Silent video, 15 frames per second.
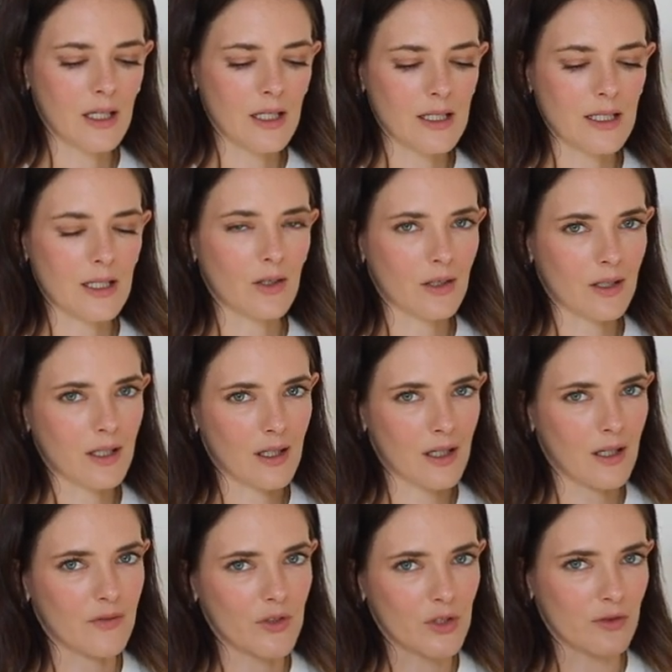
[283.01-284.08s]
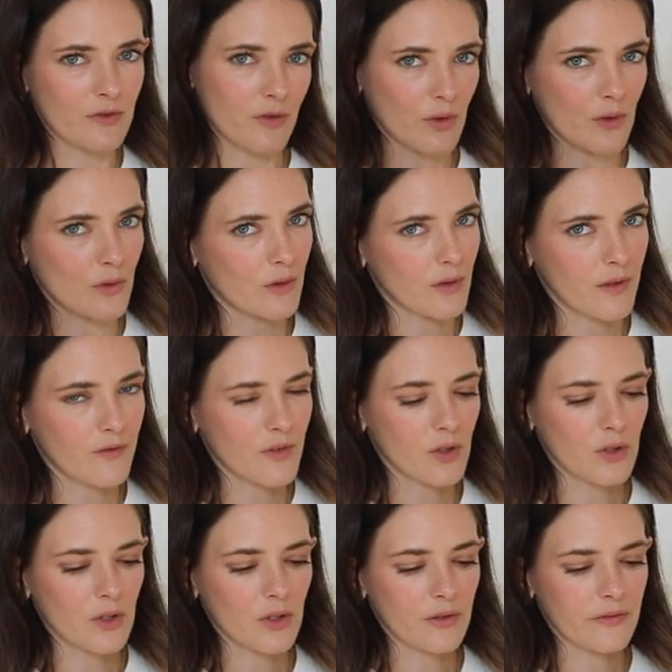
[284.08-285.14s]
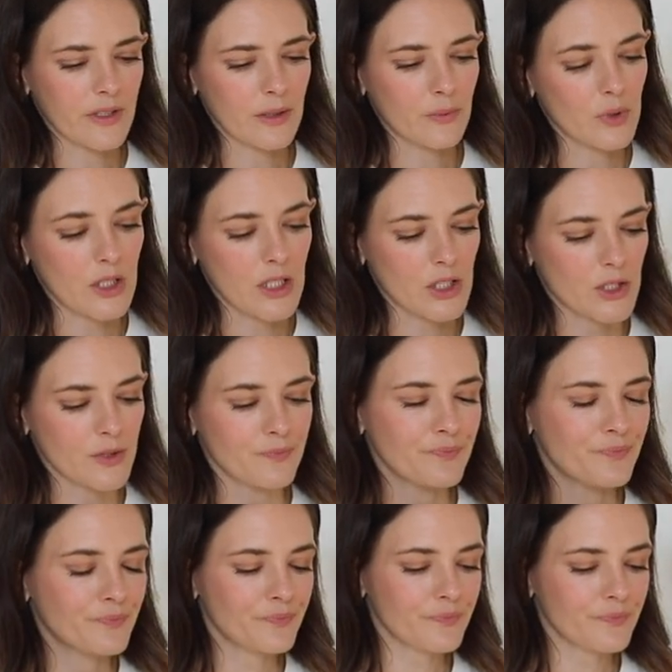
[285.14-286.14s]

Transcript: it's not going to cover you for all of your UV protection.